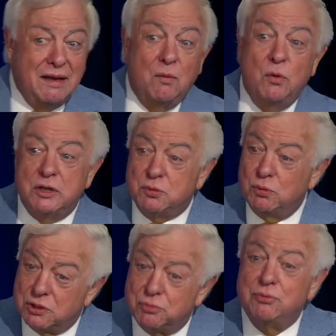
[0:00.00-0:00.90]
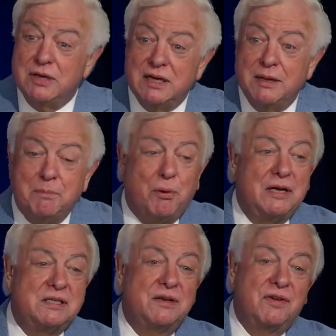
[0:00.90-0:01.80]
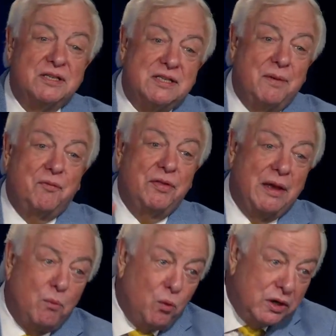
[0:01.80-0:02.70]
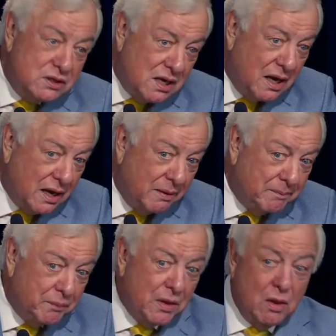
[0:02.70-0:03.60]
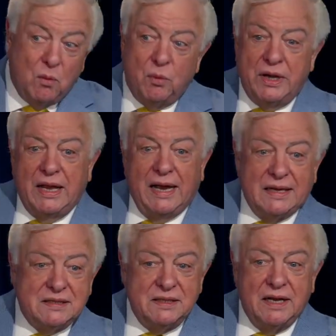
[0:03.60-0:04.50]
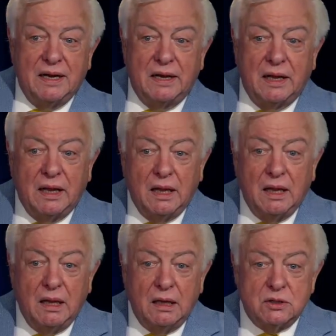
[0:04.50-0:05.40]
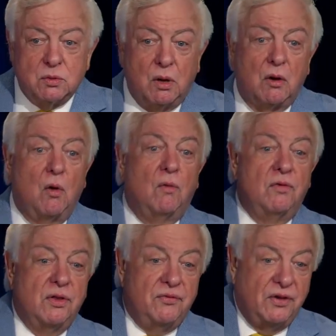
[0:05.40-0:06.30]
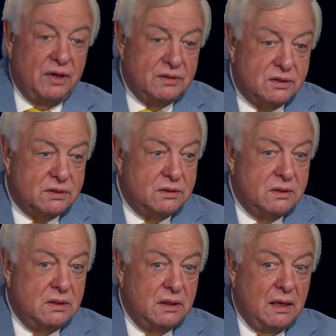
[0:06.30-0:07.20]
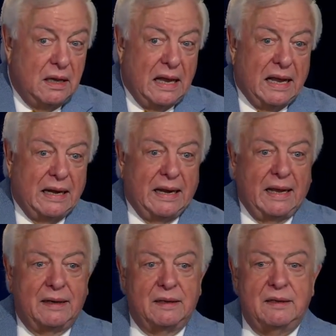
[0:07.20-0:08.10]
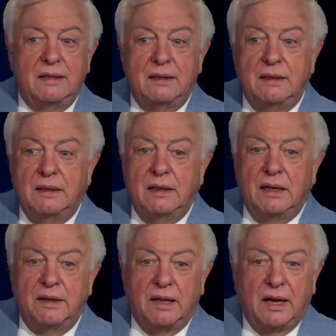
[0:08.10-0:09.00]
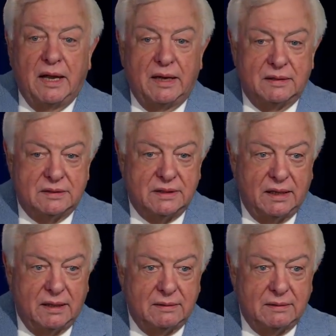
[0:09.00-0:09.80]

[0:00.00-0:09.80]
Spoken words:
which was really impressive, except for that one time when he accidentally swung over the fence and landed in the lion's den.